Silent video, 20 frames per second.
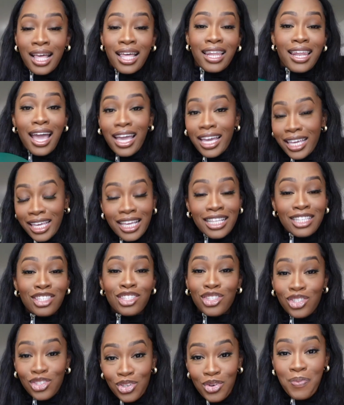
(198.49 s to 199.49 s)
Like, it's
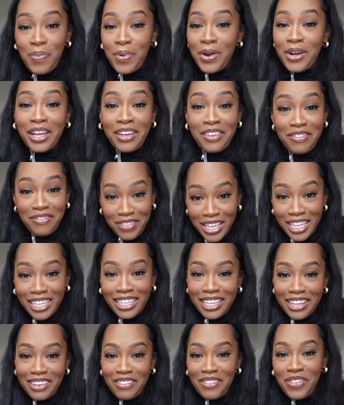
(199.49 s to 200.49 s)
super
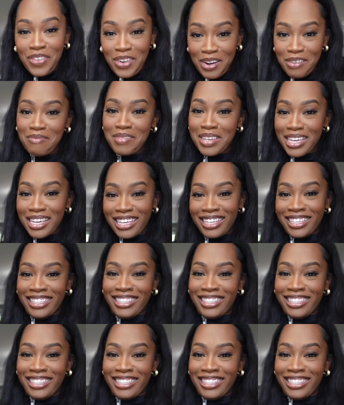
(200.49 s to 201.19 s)
convenient for me.